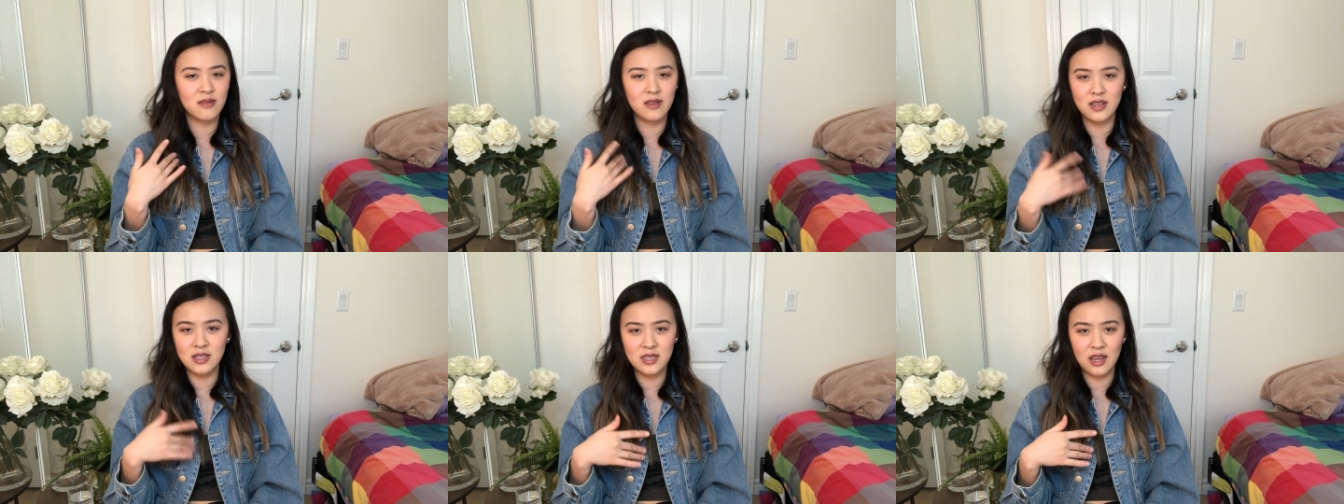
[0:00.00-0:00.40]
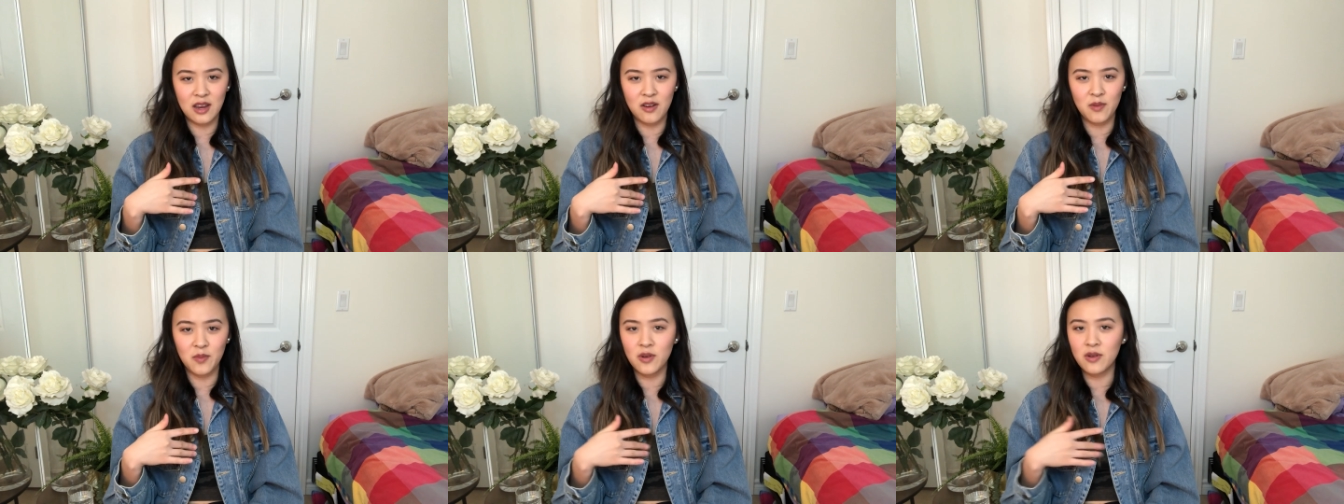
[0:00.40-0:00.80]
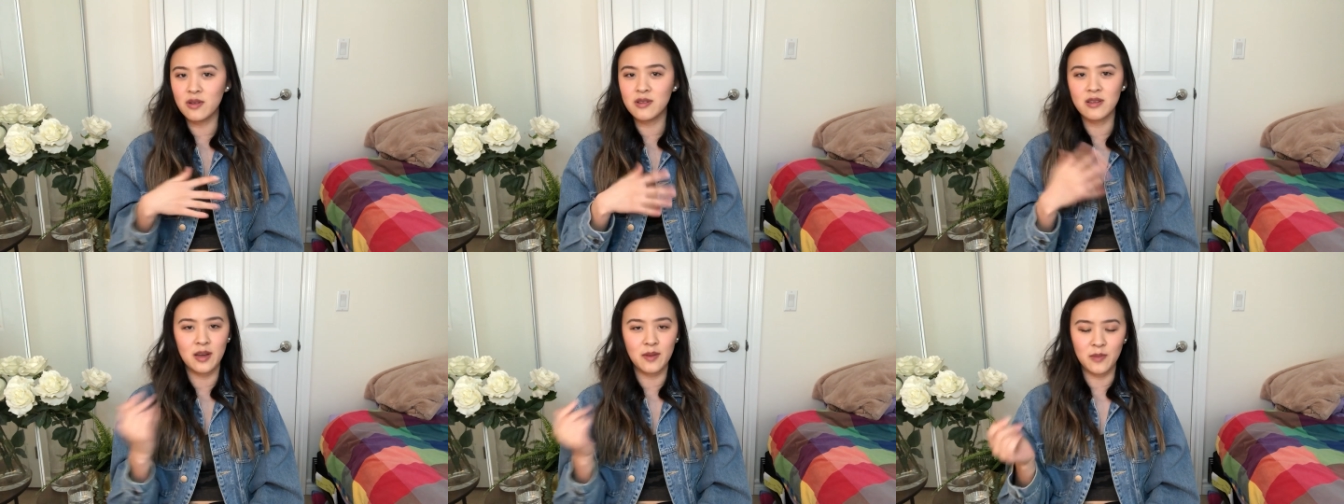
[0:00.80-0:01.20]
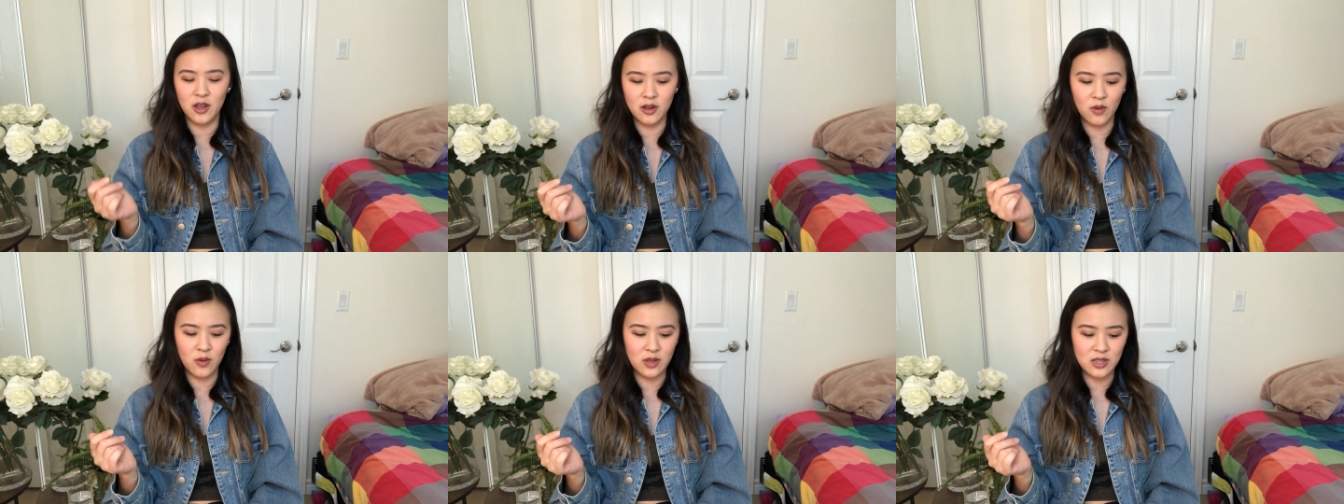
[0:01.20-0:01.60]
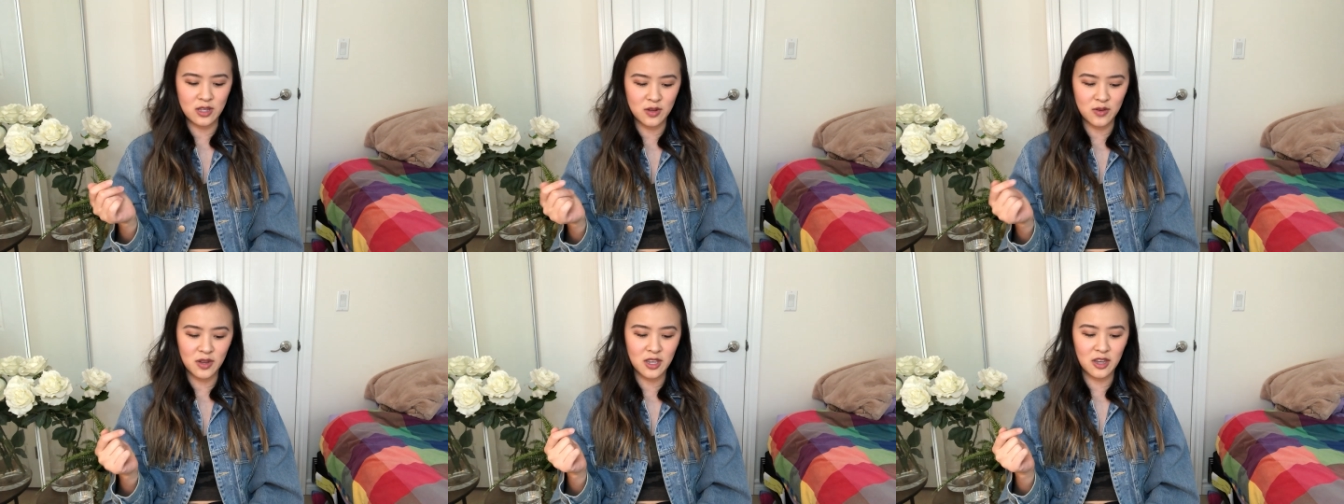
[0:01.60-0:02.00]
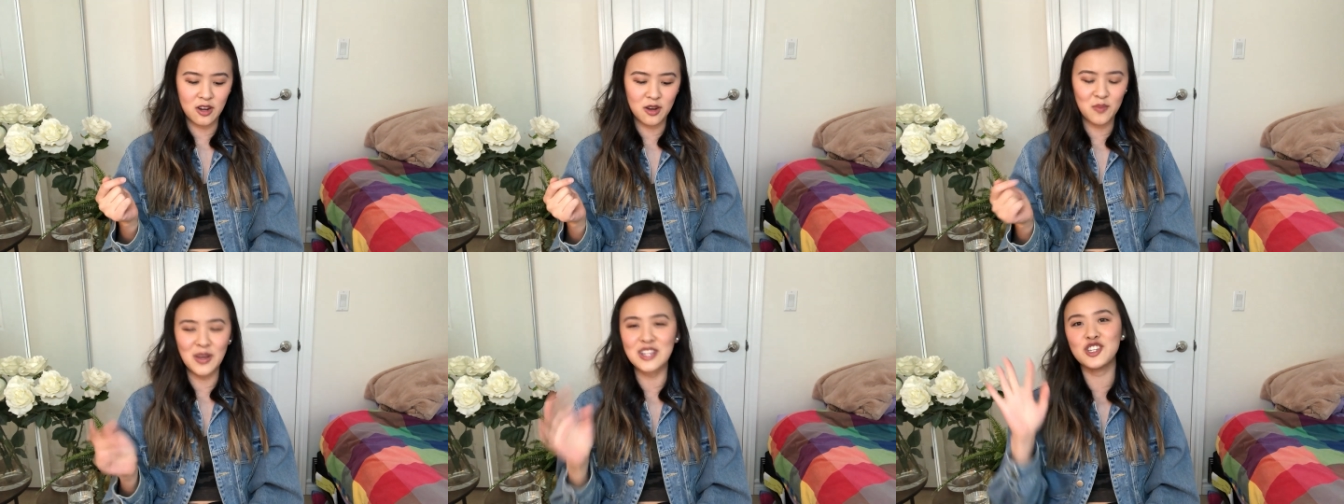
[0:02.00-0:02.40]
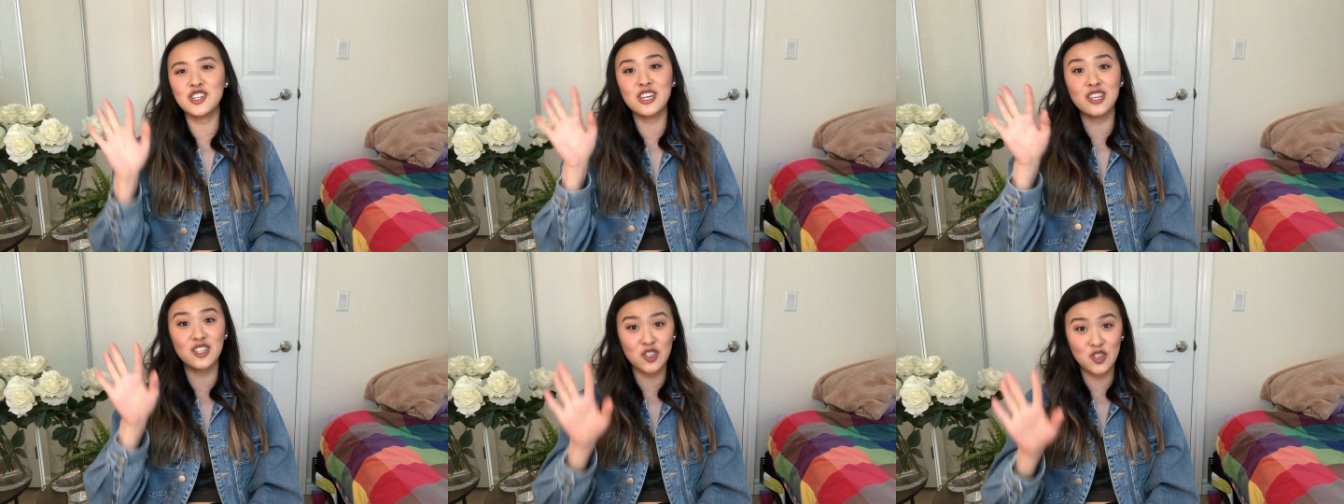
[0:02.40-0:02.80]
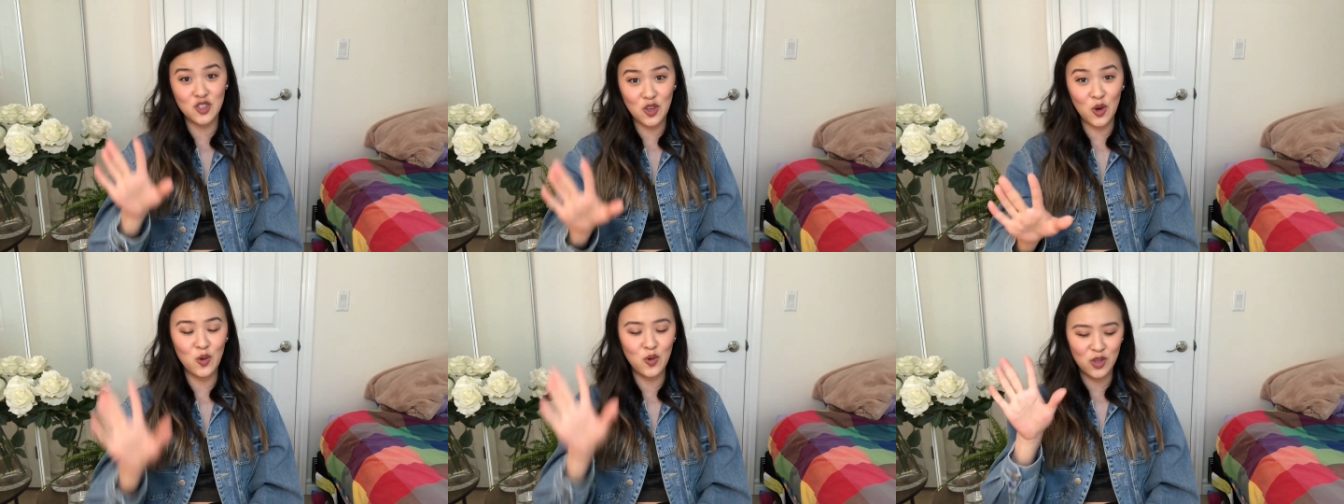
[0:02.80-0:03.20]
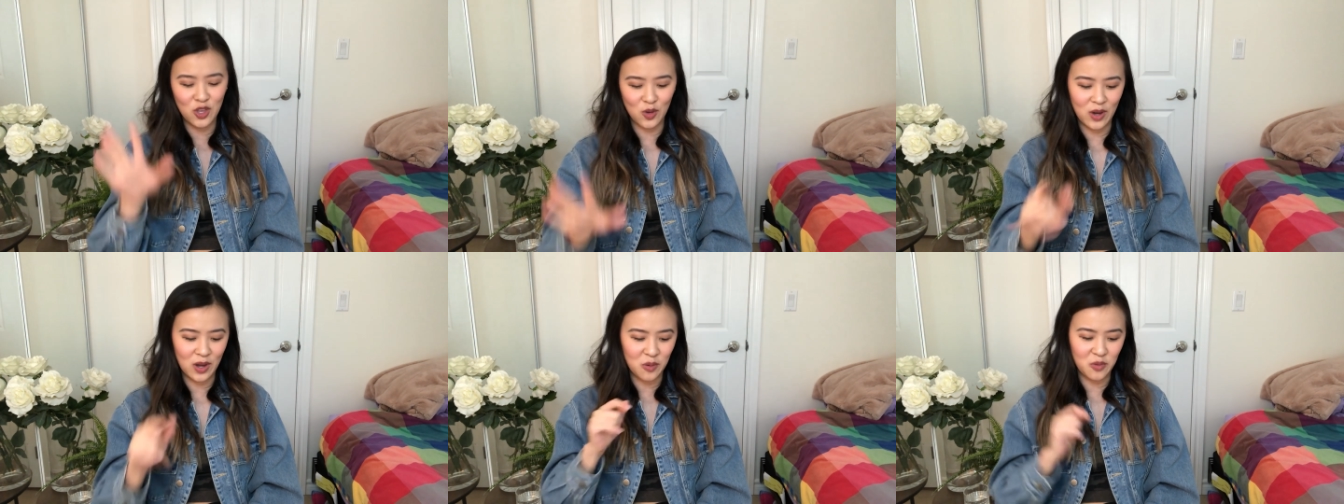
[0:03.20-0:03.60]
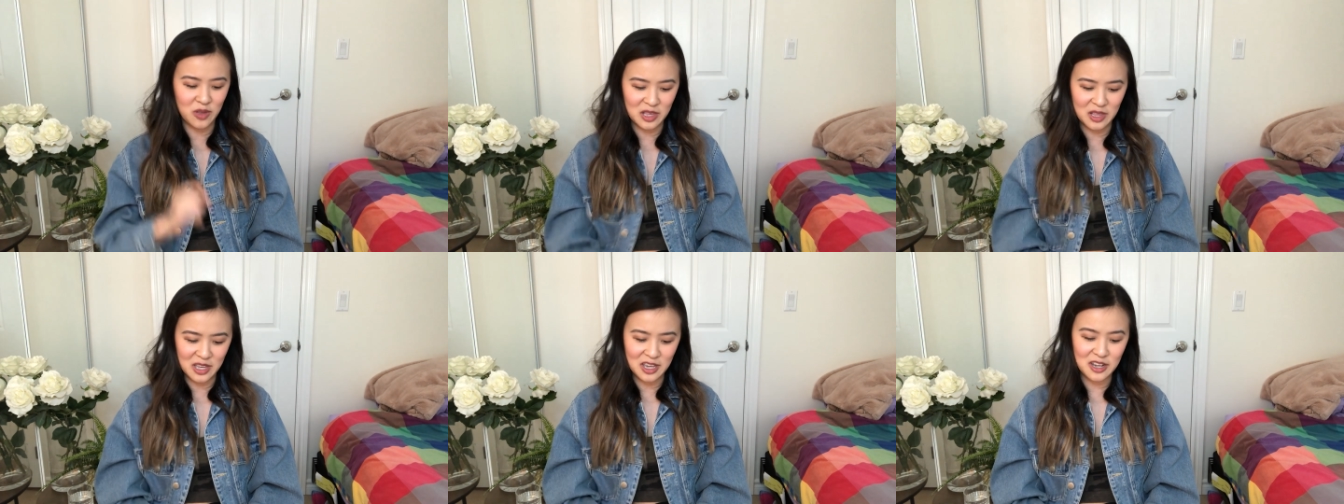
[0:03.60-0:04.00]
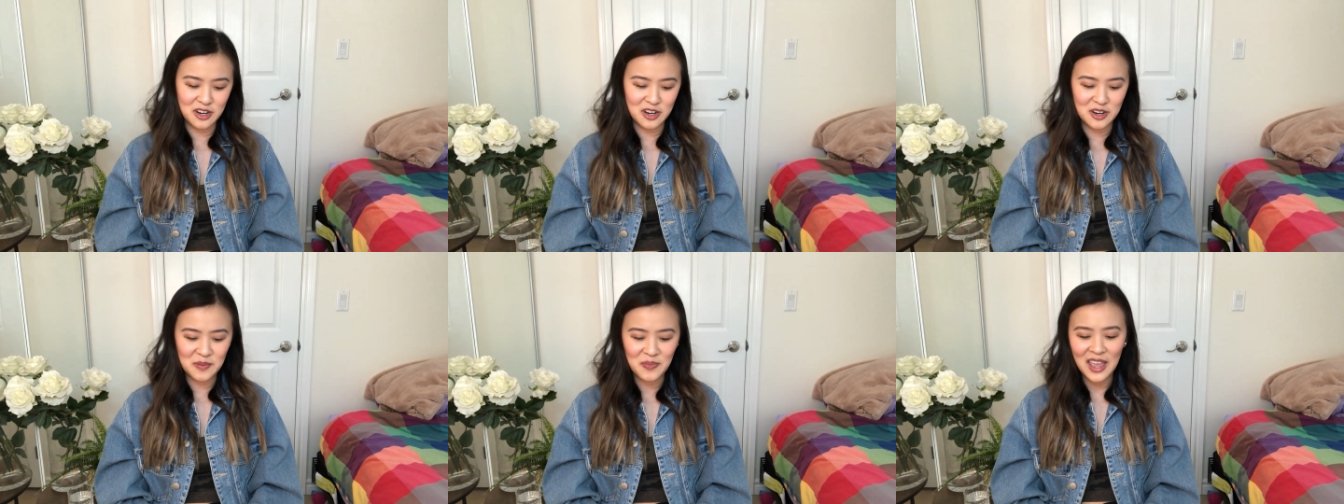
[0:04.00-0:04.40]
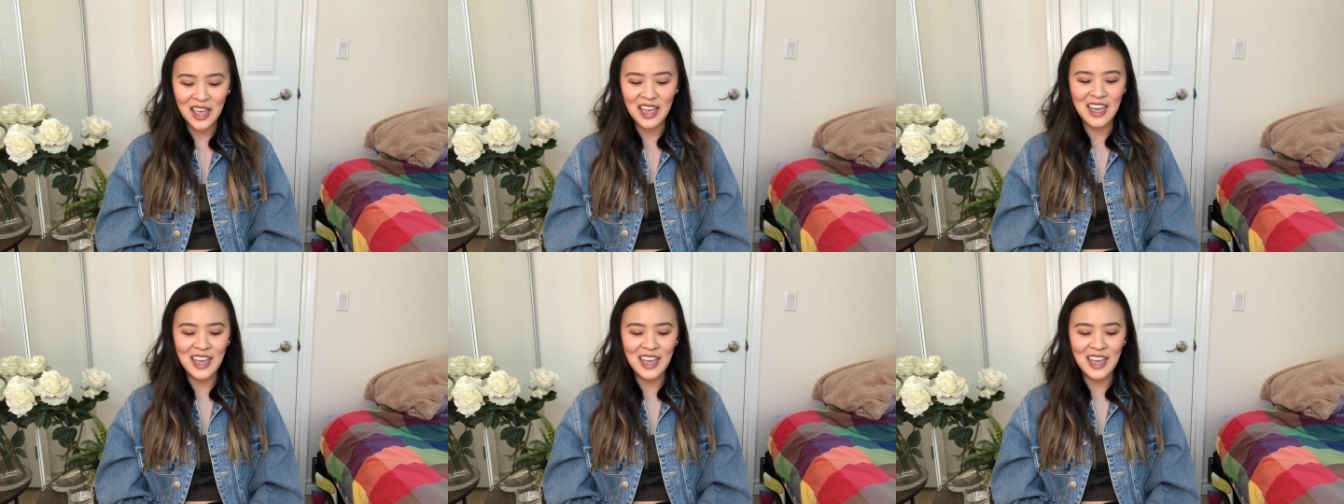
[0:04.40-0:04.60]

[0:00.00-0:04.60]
It's terrible. I'm not going to do it here, but she is so cute. I really like her.